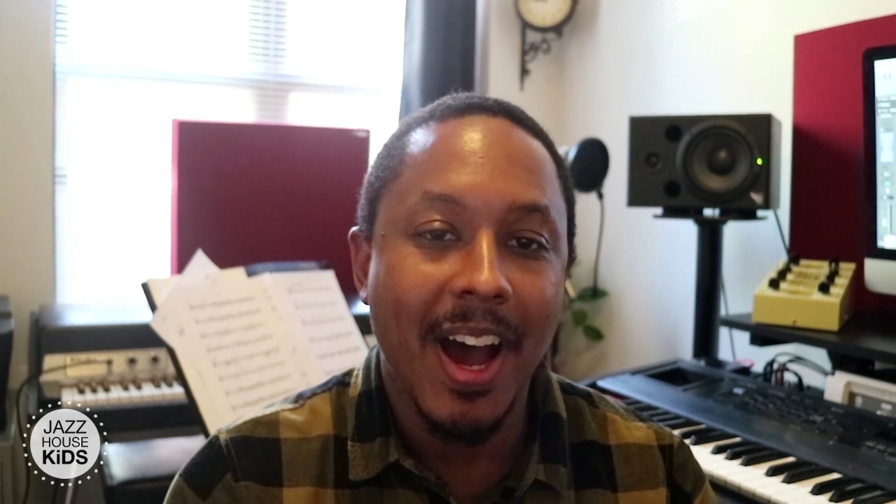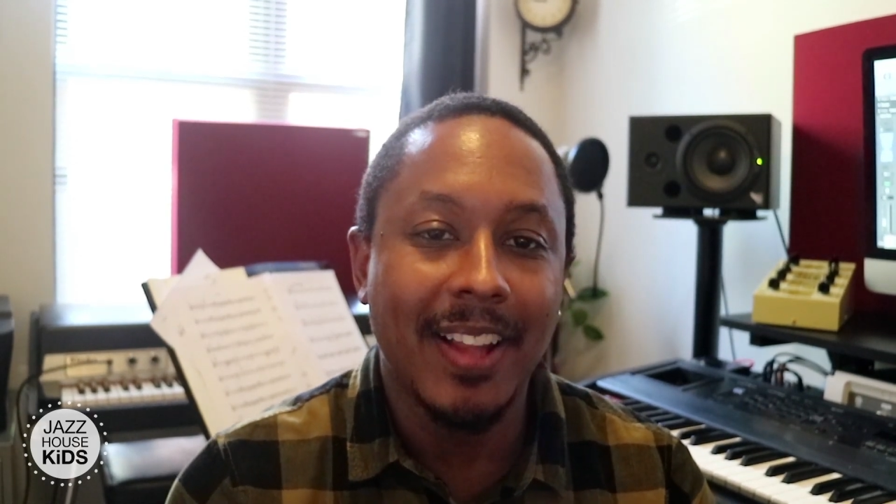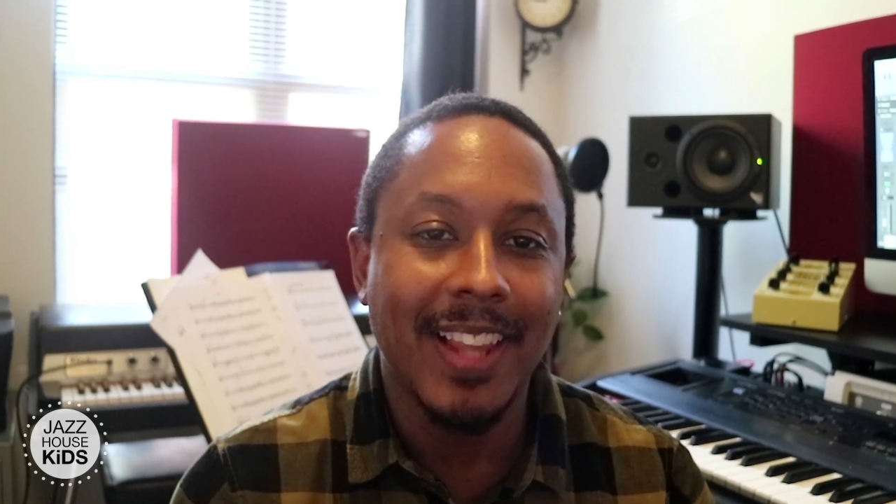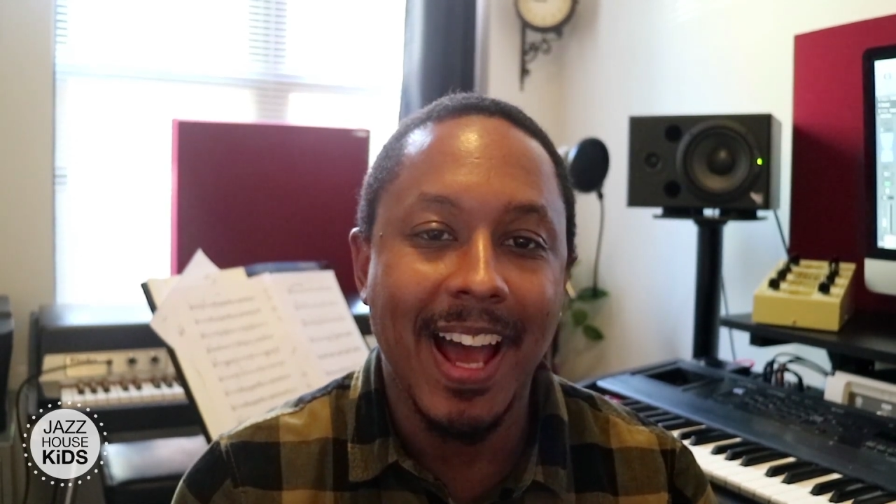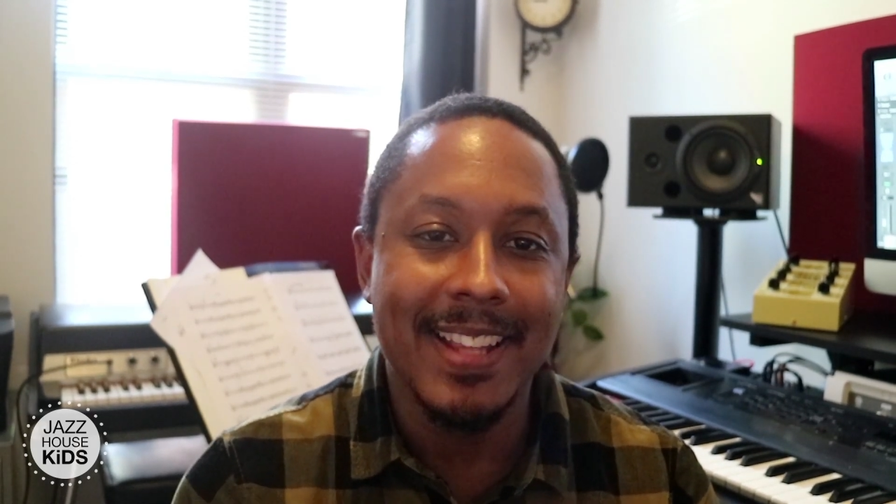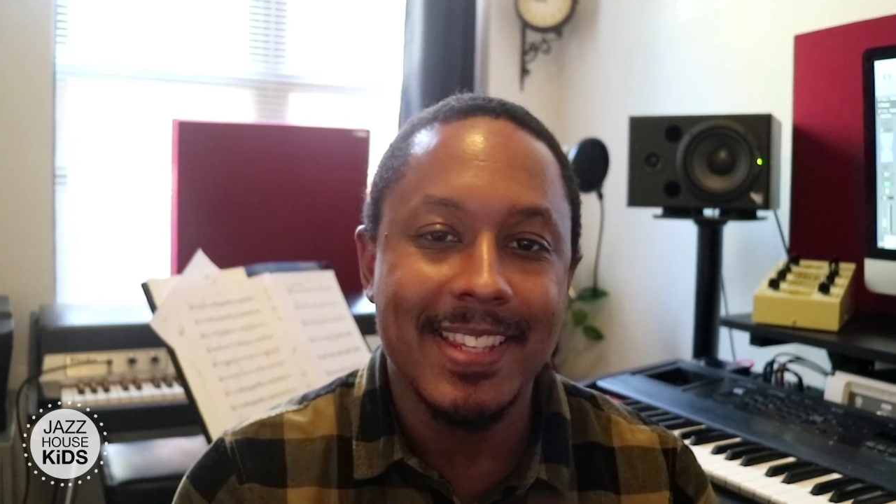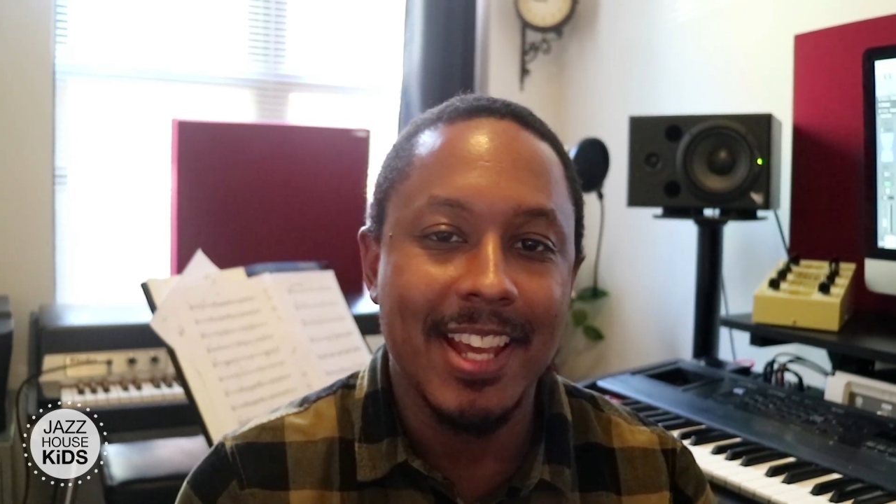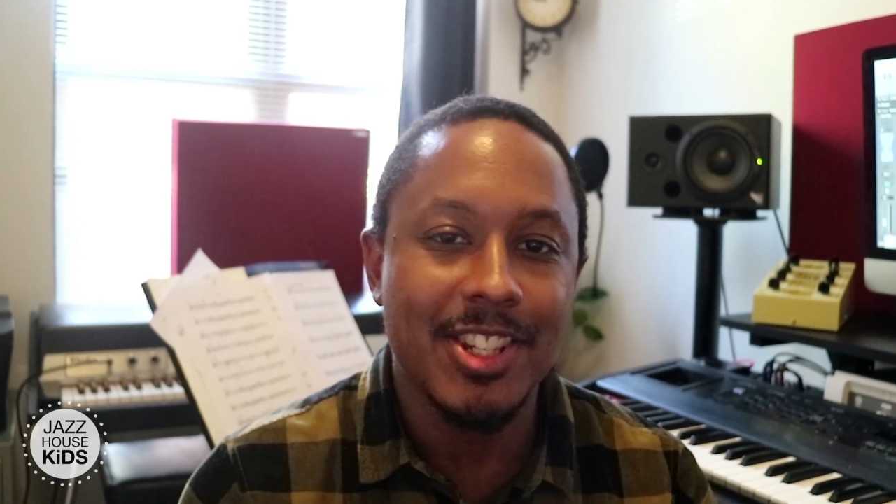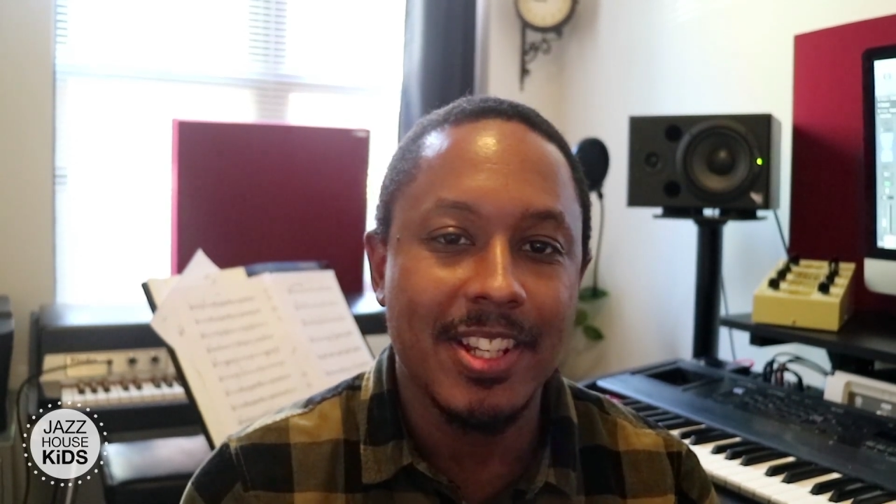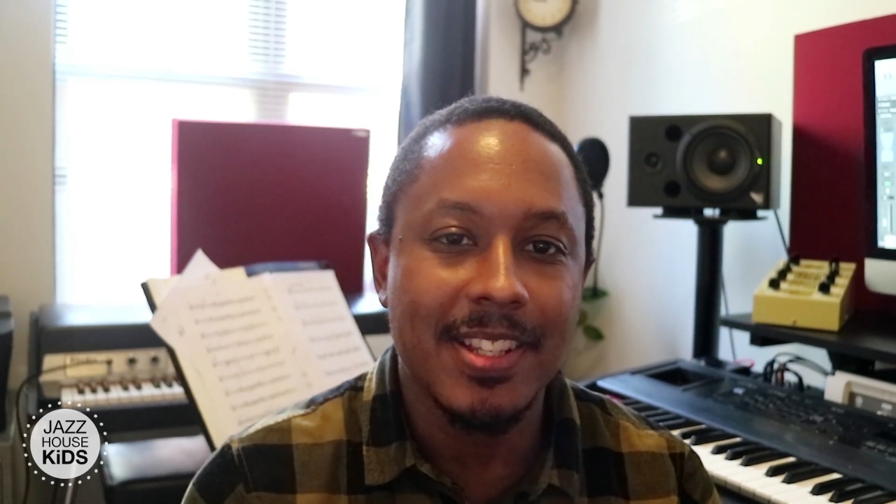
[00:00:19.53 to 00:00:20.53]
online
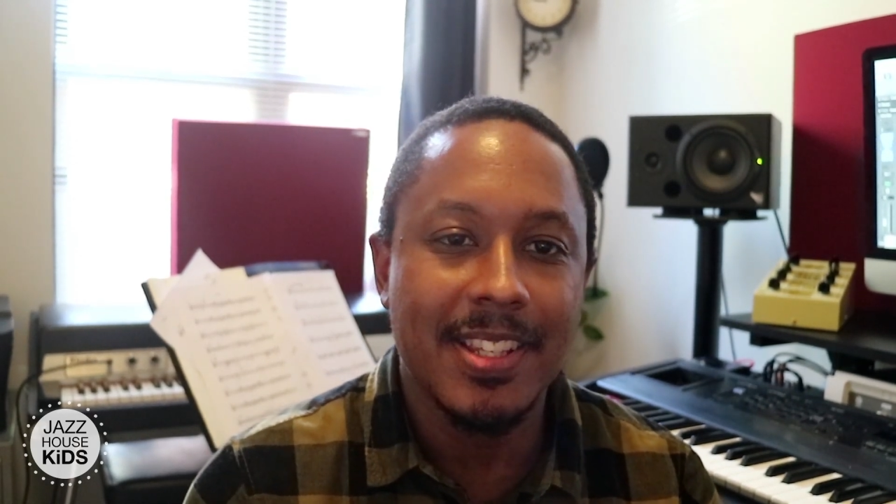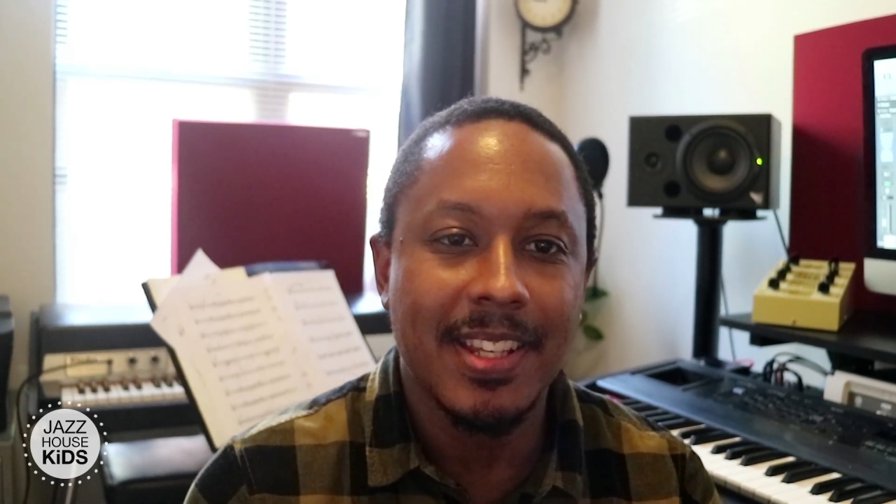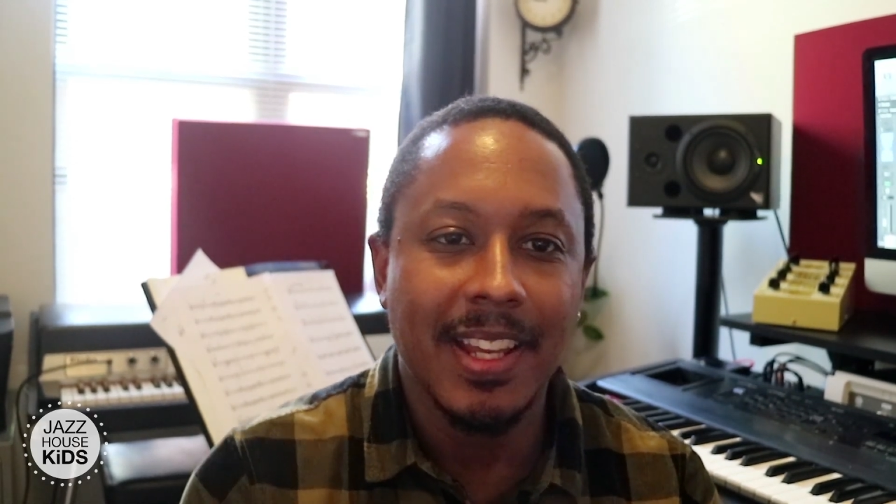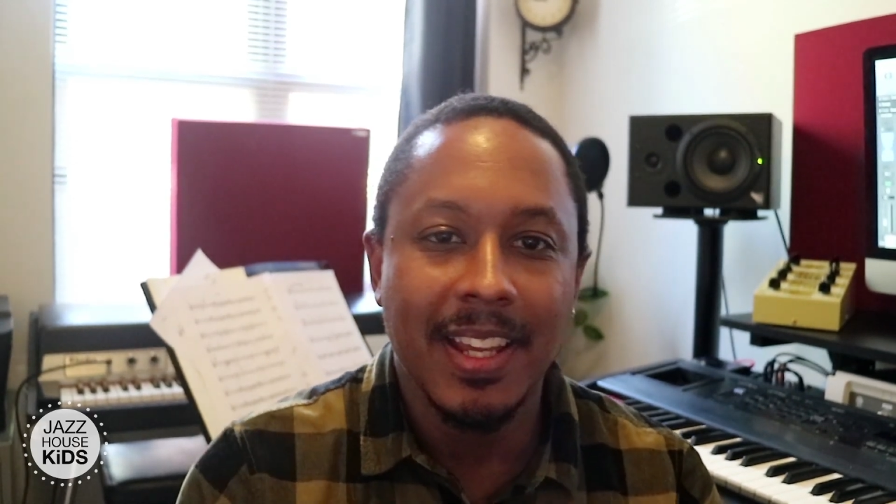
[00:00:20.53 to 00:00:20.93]
sessions.